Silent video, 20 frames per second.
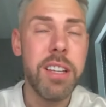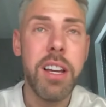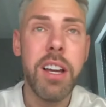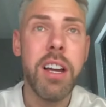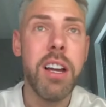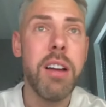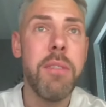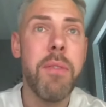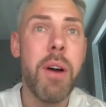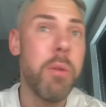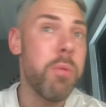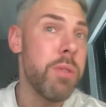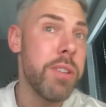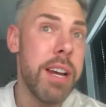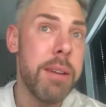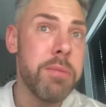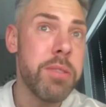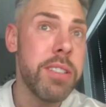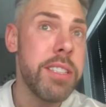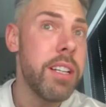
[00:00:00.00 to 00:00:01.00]
I would
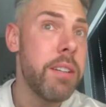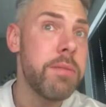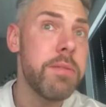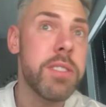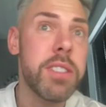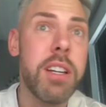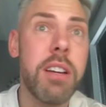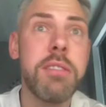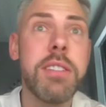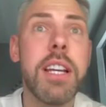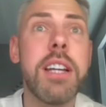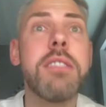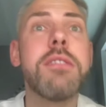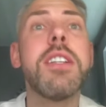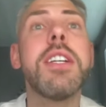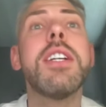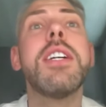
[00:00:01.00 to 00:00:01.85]
absolutely love them to go down.